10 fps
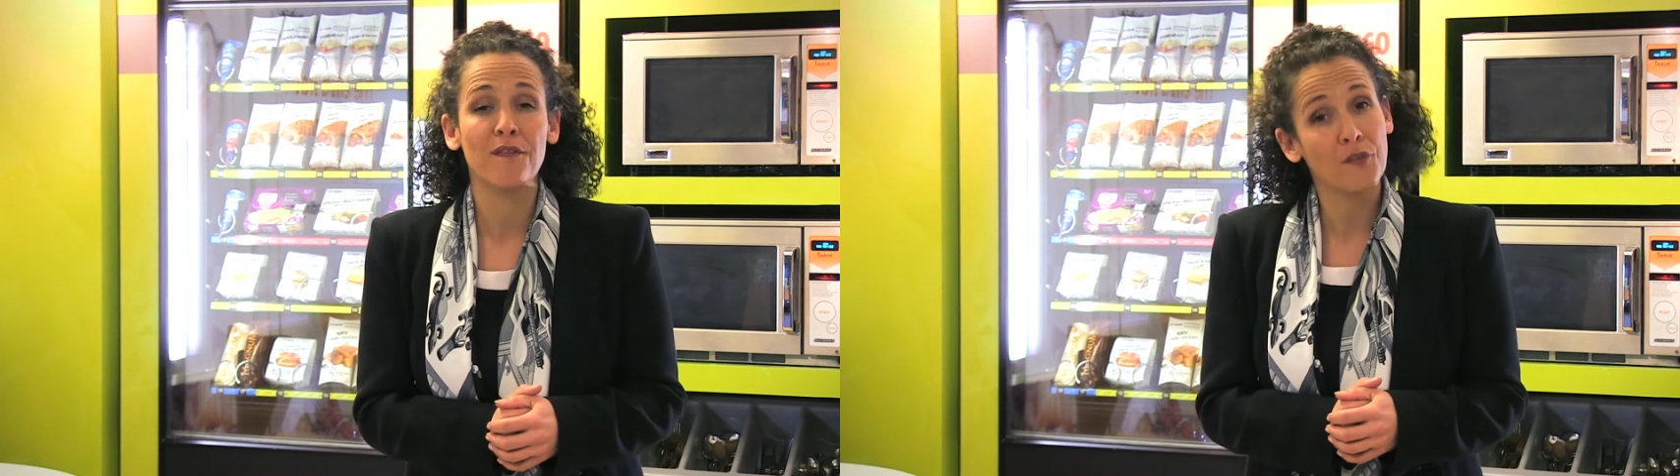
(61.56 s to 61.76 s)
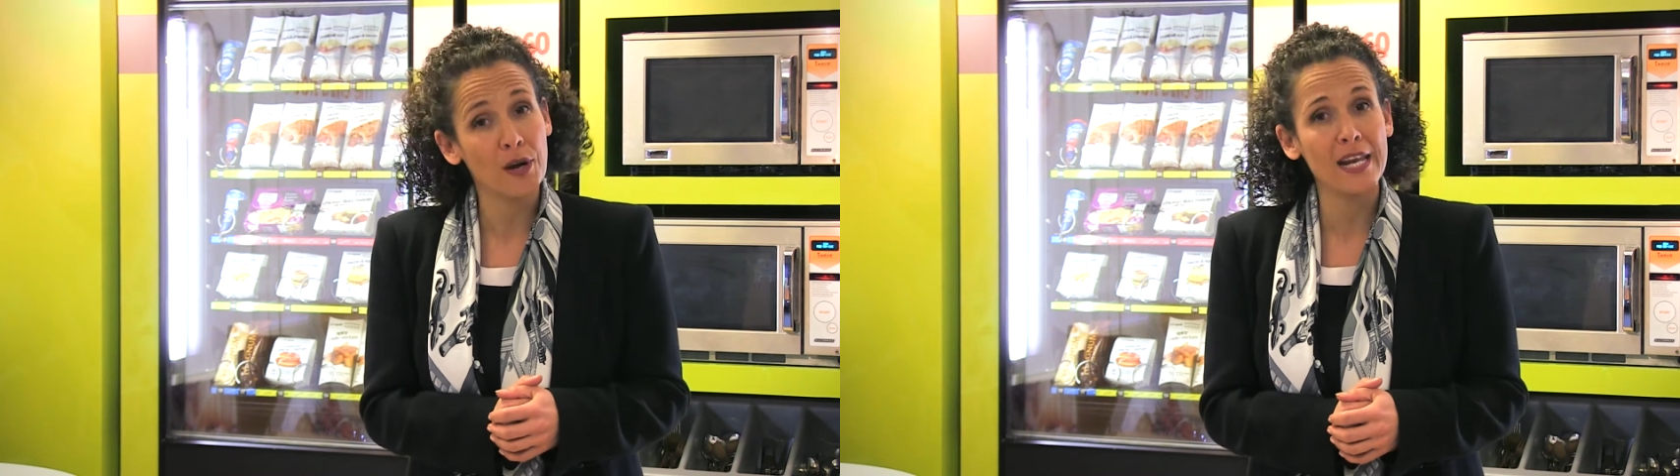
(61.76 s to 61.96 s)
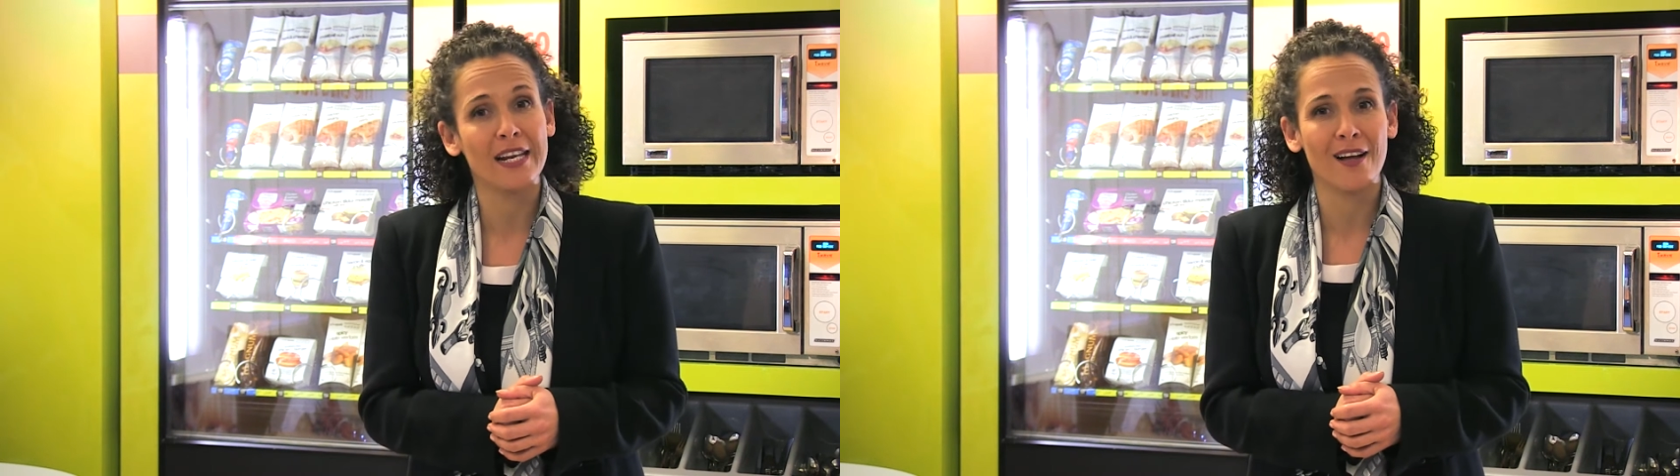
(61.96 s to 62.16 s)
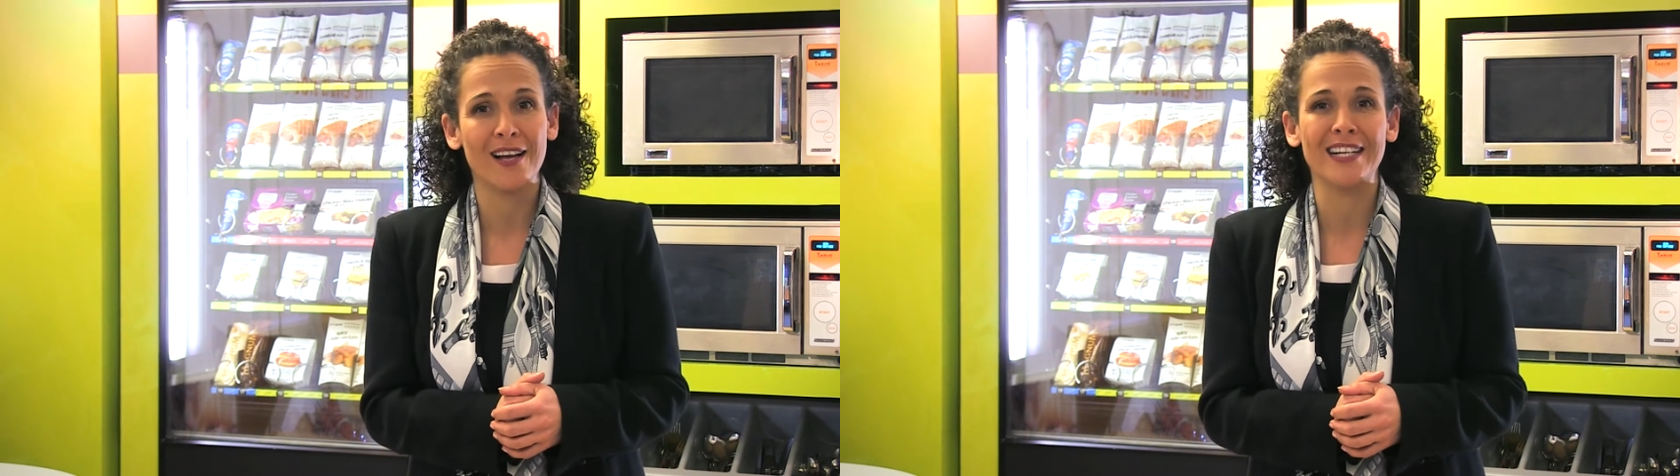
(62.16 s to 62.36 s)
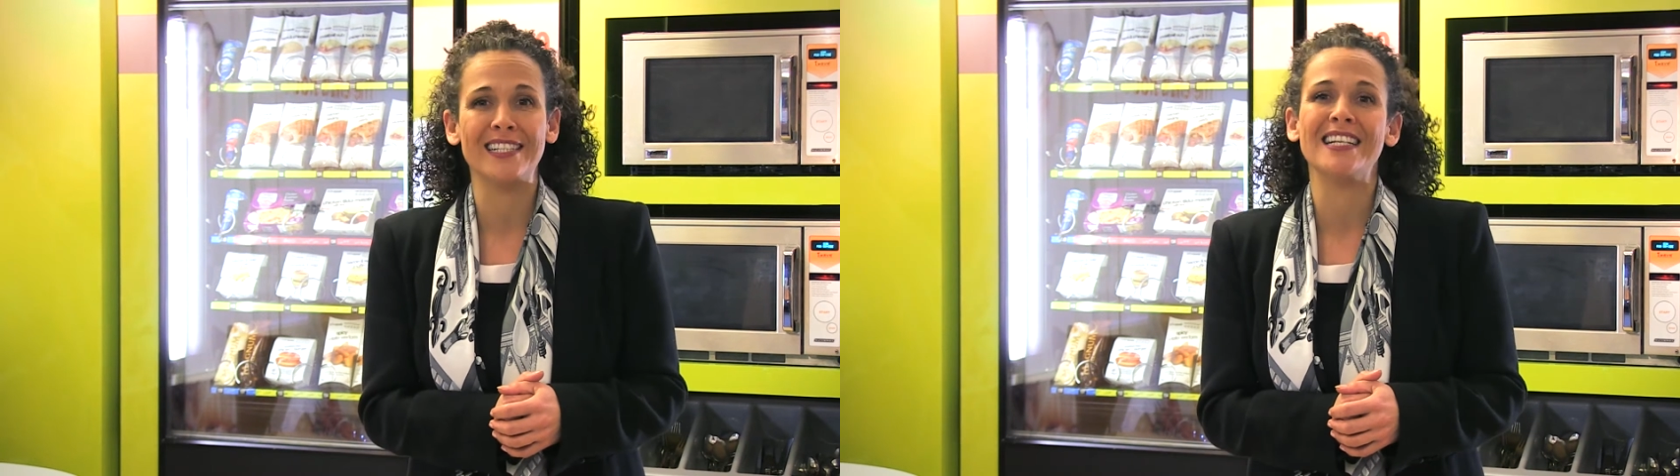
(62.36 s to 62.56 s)
free
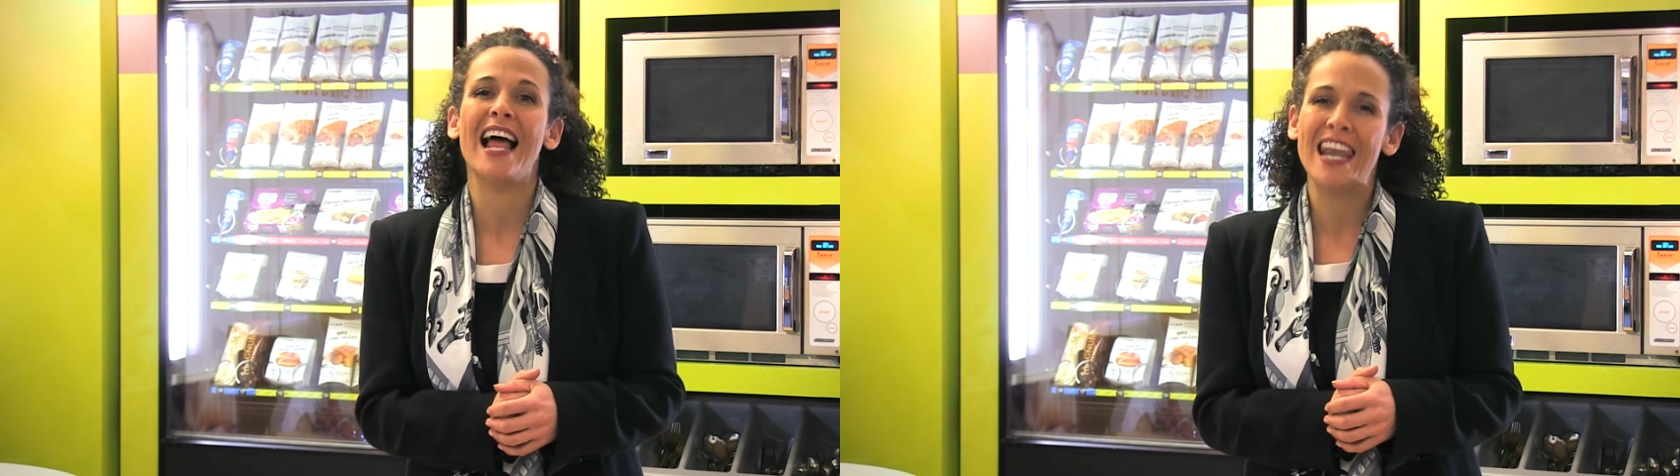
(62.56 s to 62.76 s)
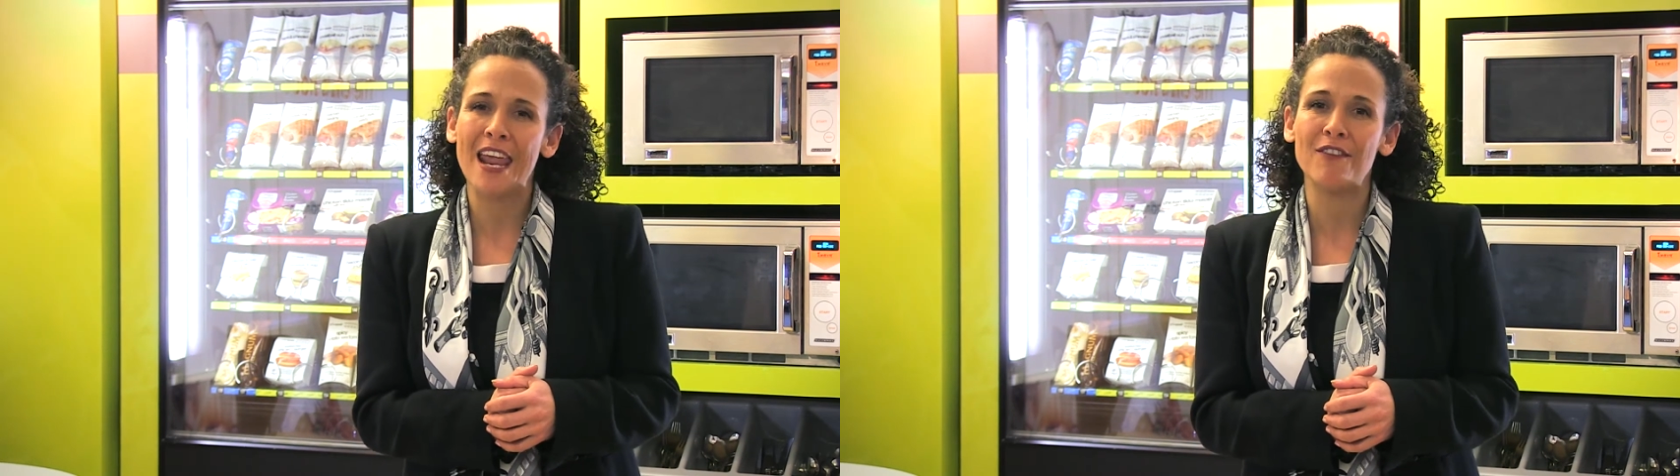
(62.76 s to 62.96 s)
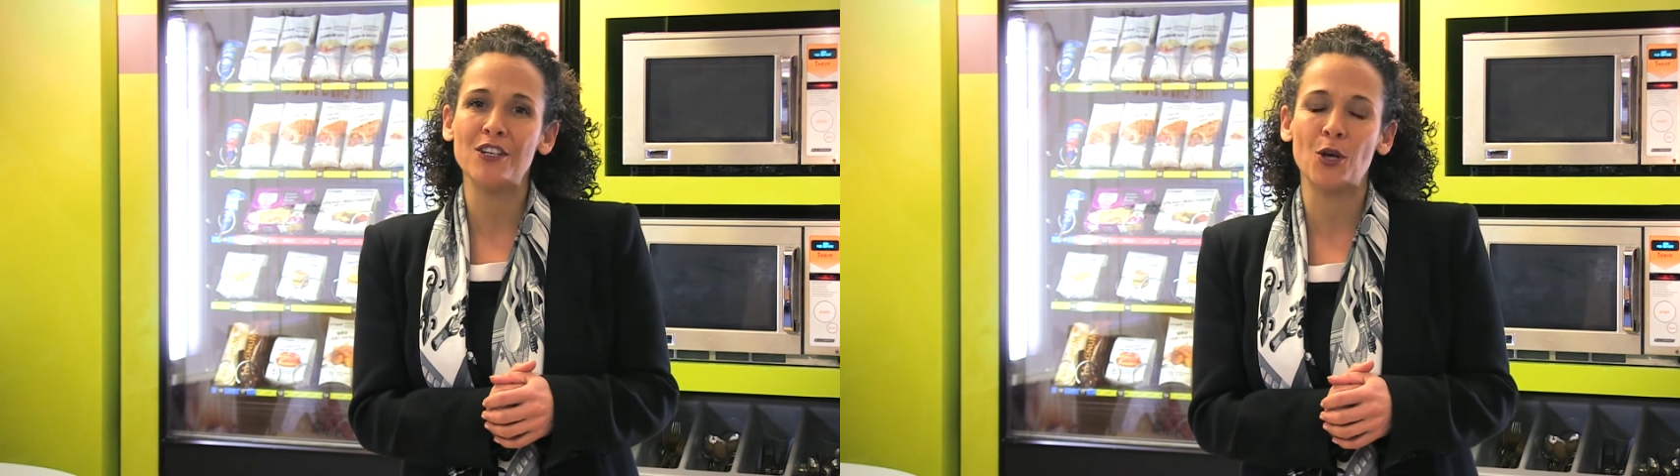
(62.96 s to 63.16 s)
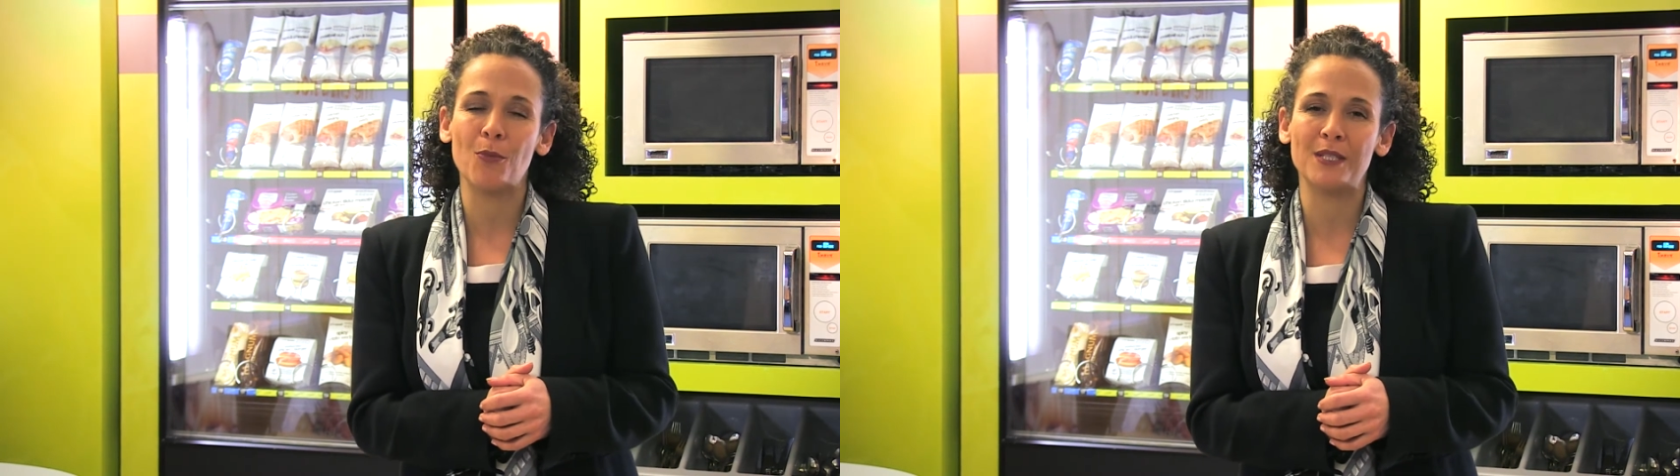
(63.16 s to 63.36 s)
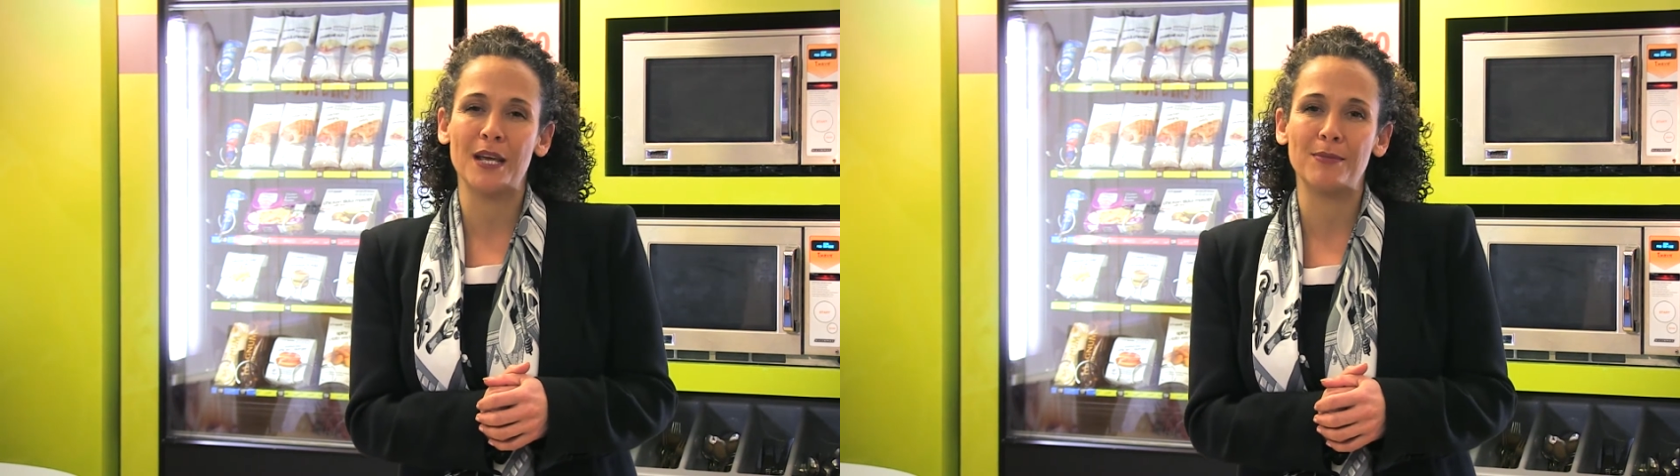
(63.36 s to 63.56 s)
guide, 11
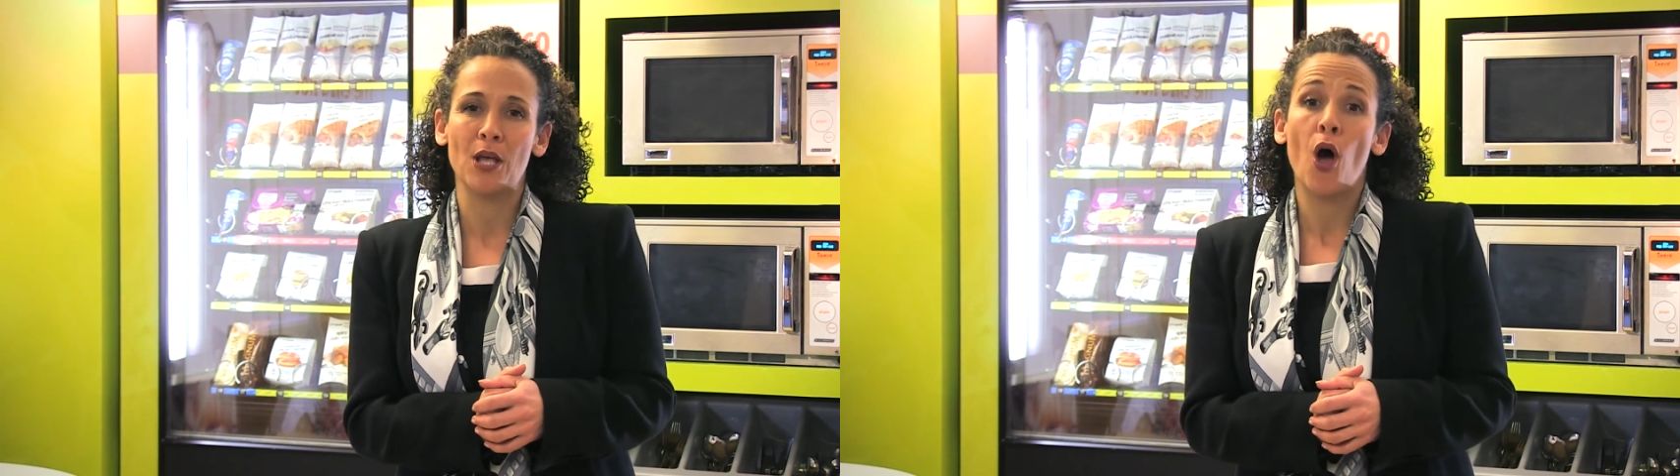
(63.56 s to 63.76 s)
top tips